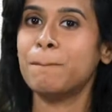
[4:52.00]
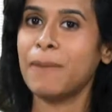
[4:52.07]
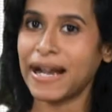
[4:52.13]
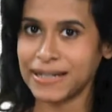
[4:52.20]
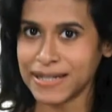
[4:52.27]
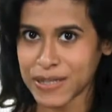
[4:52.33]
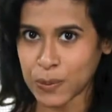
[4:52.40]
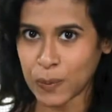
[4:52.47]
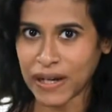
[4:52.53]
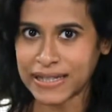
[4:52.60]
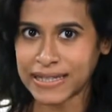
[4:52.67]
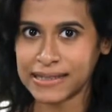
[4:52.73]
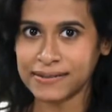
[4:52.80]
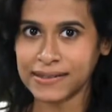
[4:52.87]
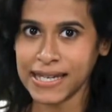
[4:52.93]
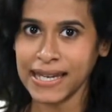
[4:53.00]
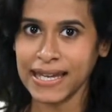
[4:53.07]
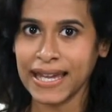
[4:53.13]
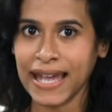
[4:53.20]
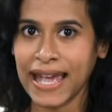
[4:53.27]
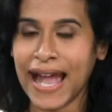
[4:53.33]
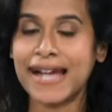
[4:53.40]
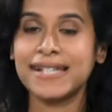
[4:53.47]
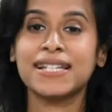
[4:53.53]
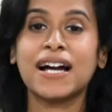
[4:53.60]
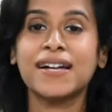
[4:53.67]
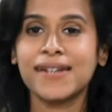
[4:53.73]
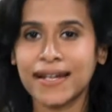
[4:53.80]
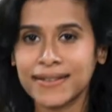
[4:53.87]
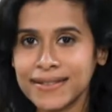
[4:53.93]
minus 1 degree and
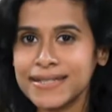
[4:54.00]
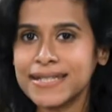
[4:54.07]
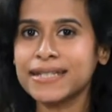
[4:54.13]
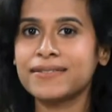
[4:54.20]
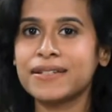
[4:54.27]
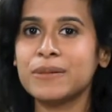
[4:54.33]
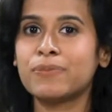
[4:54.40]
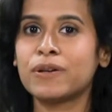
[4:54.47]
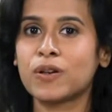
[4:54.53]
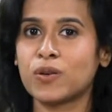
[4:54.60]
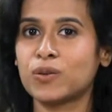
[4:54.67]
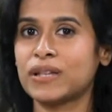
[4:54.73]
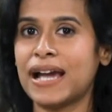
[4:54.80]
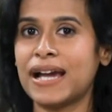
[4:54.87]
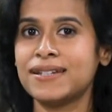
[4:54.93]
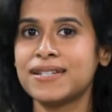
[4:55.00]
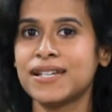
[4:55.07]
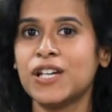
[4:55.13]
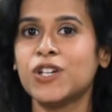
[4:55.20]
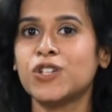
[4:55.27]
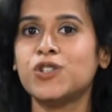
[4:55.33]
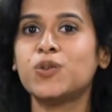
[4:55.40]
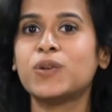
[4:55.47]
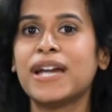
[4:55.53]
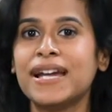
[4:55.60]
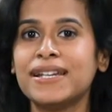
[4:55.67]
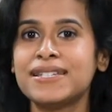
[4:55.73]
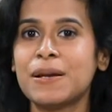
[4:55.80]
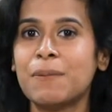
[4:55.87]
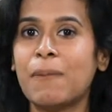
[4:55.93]
another degree below that, you
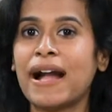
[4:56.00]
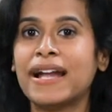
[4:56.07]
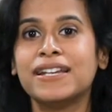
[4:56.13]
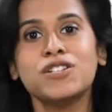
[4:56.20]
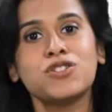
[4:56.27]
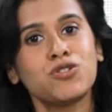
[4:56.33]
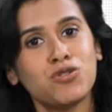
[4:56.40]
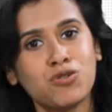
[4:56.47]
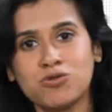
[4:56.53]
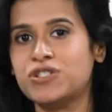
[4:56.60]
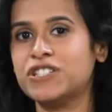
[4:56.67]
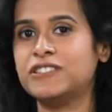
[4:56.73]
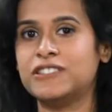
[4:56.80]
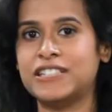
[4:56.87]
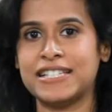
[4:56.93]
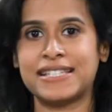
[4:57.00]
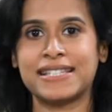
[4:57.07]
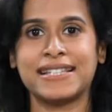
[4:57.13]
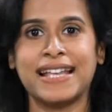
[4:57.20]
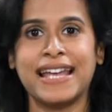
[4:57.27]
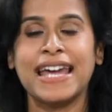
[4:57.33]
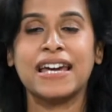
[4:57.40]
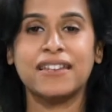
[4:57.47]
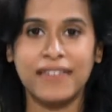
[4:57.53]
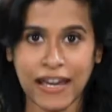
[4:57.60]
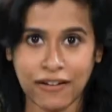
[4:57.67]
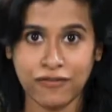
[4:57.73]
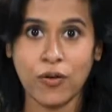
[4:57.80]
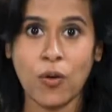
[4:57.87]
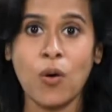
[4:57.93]
get minus 2 degrees.
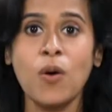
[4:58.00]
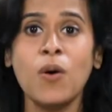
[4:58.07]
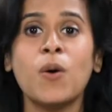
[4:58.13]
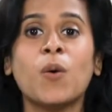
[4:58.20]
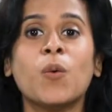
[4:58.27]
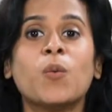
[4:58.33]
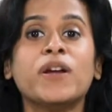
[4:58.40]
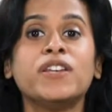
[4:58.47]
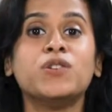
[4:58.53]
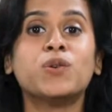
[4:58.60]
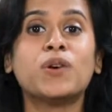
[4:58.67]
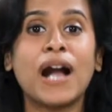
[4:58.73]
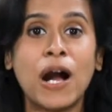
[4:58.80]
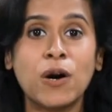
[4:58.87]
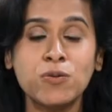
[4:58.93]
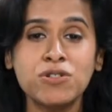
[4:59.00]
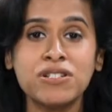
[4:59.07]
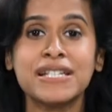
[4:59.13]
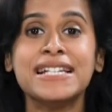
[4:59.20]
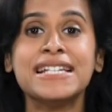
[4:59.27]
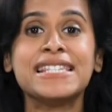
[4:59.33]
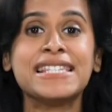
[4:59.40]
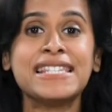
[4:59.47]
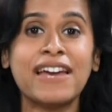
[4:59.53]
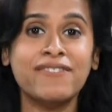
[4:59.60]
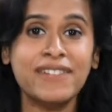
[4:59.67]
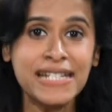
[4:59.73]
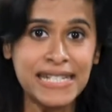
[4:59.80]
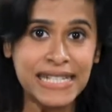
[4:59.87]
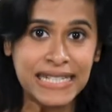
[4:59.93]
Therefore, when you count
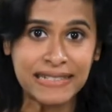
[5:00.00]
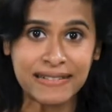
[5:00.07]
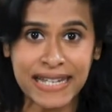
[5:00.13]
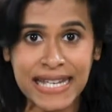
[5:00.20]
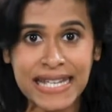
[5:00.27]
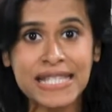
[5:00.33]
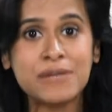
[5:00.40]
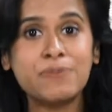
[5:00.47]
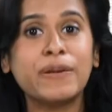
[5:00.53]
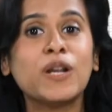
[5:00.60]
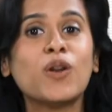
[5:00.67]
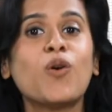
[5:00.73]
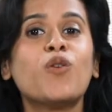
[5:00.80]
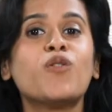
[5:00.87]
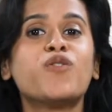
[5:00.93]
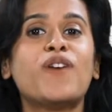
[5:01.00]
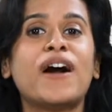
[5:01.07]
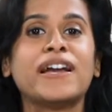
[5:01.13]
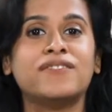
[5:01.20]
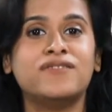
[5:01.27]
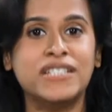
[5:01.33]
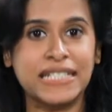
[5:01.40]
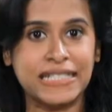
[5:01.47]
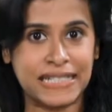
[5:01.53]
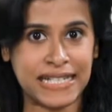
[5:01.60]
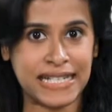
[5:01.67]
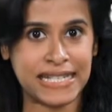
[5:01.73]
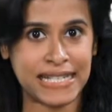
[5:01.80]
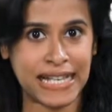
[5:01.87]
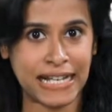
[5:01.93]
7 degrees below 5 degrees